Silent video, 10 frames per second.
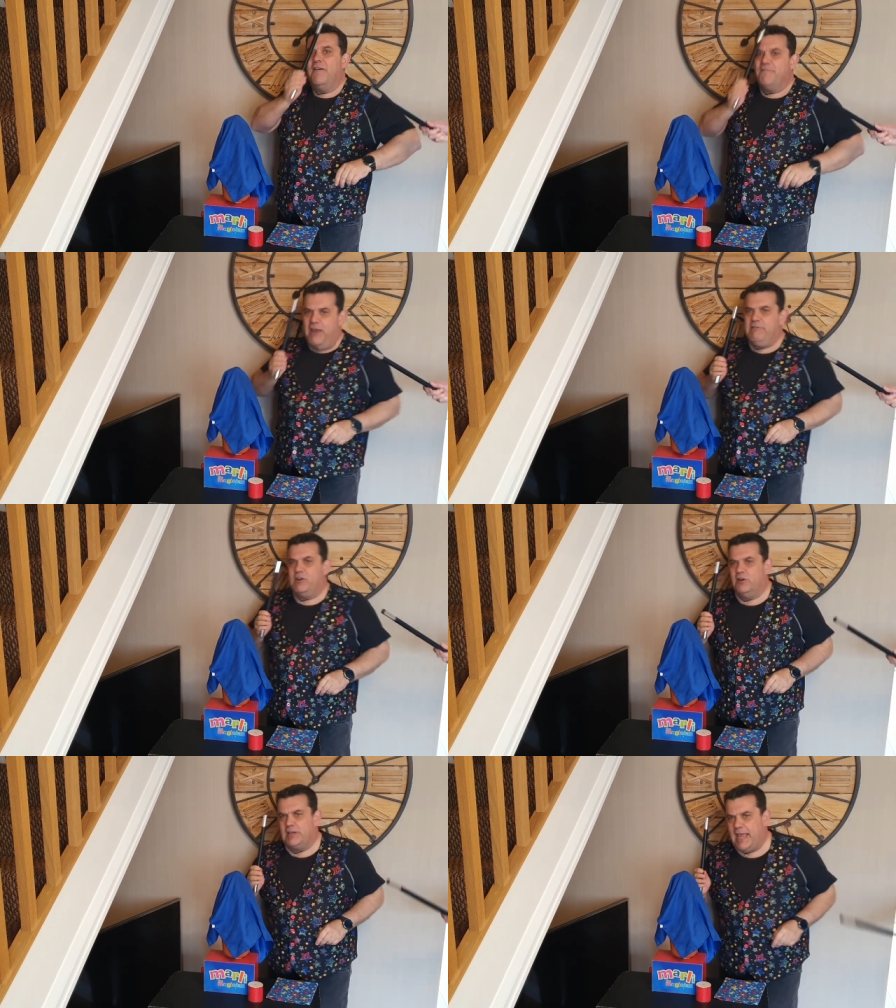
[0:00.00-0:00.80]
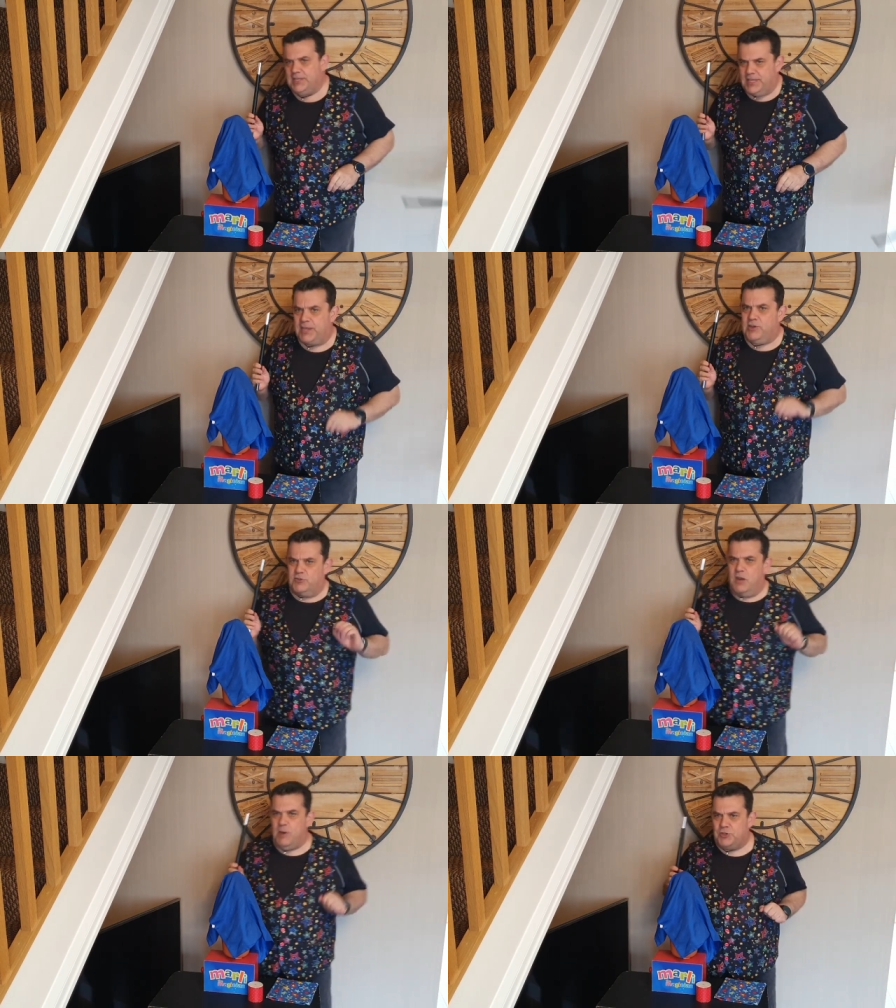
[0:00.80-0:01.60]
Very good, hands. Thank you
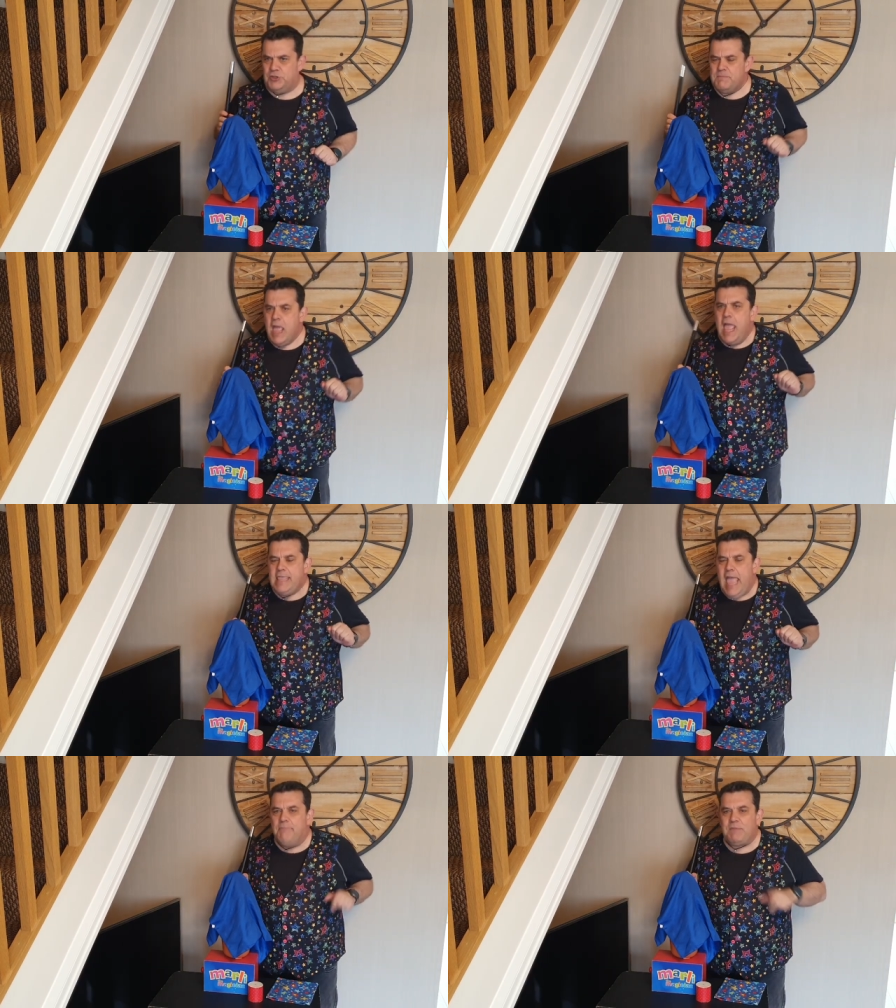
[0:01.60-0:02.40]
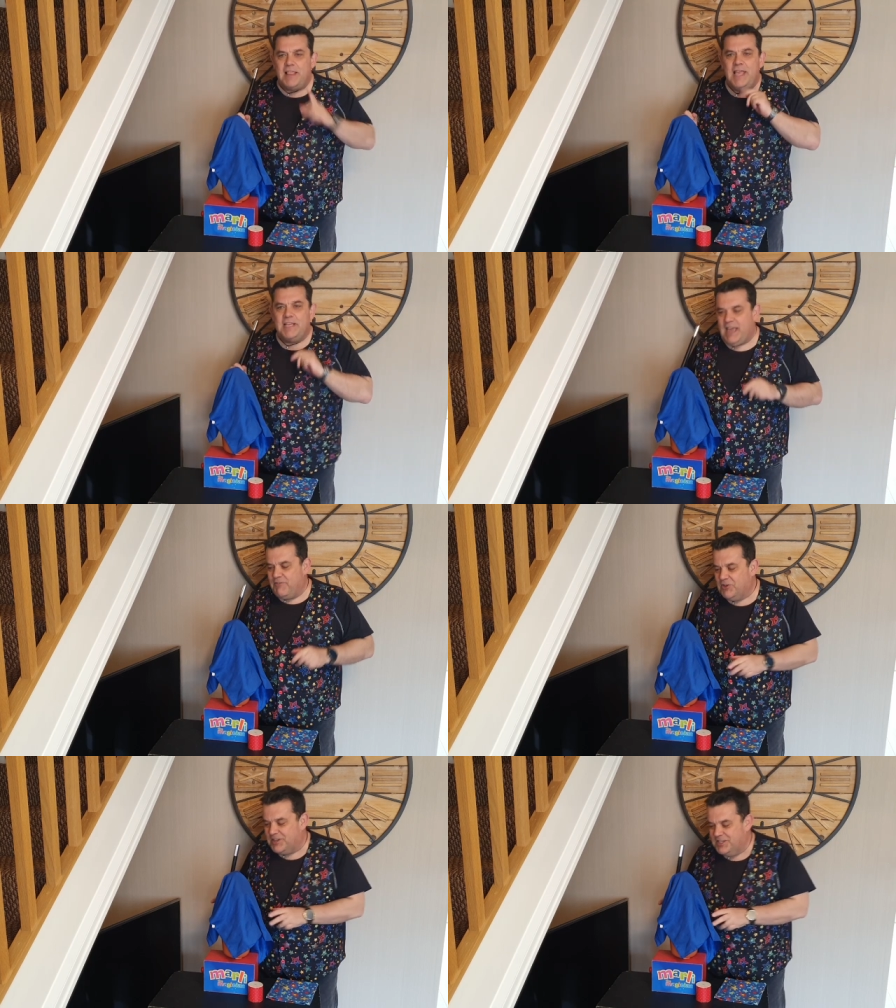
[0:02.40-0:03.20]
so much. Now, let's have a
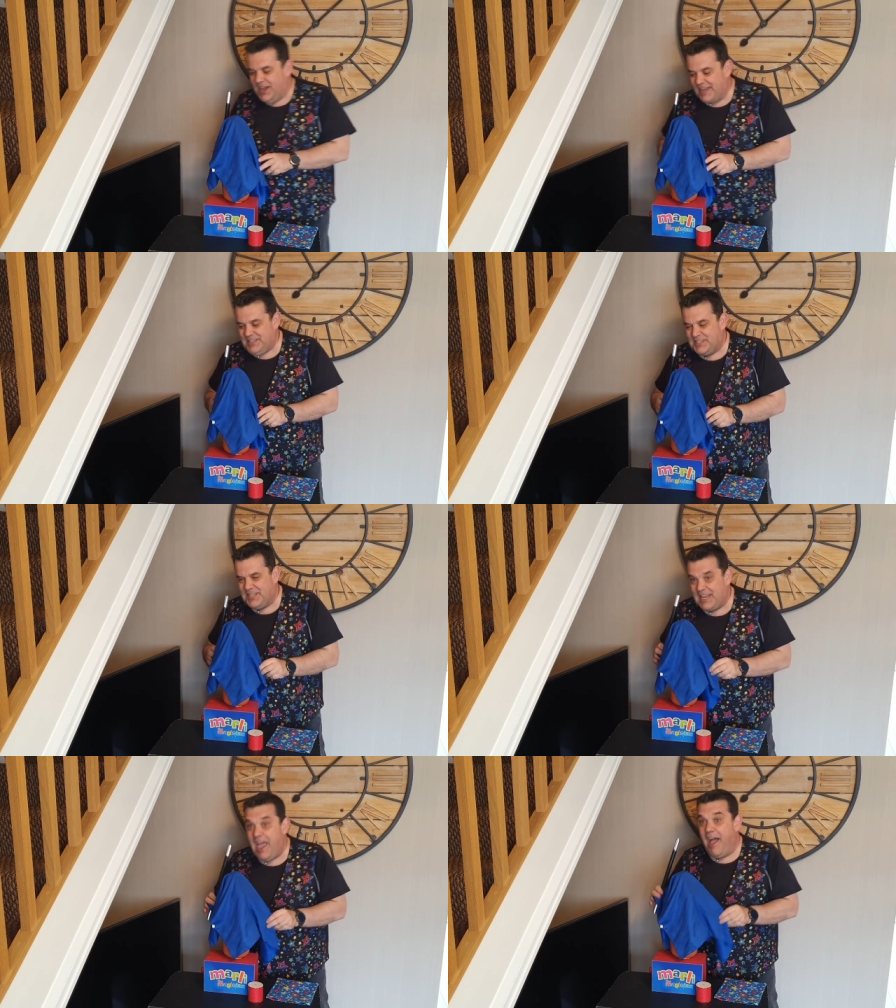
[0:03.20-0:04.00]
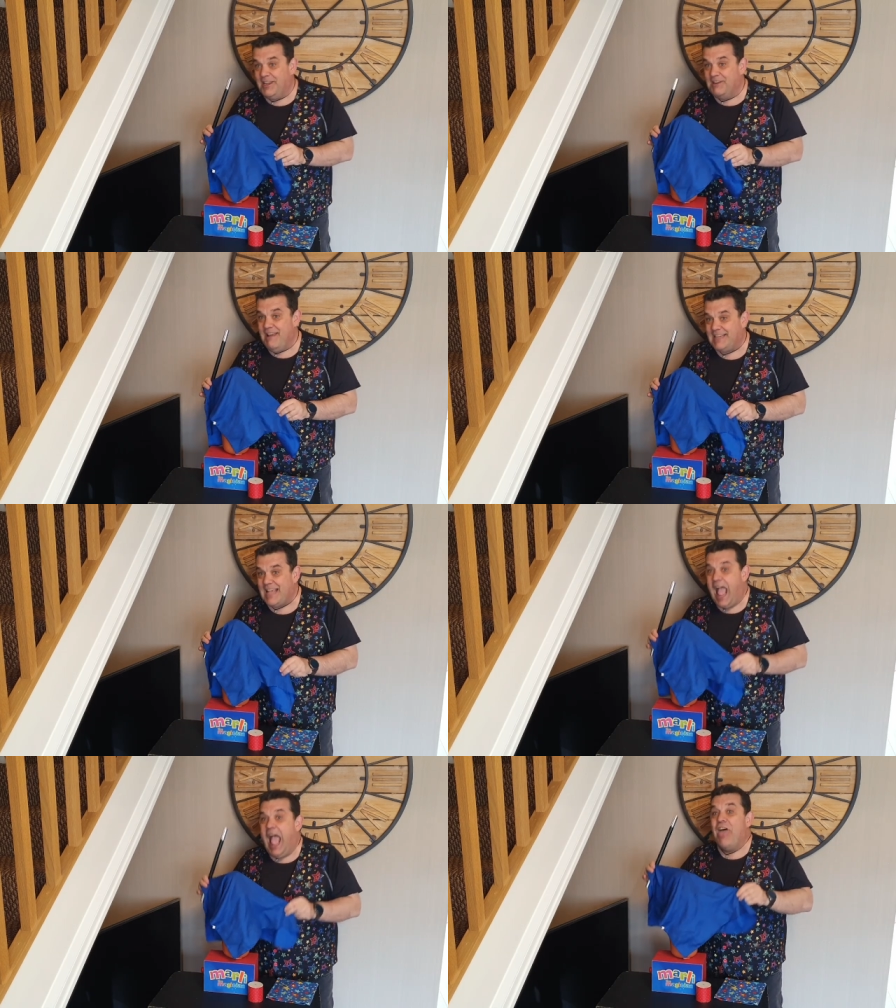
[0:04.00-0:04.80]
look inside and see. Are you ready?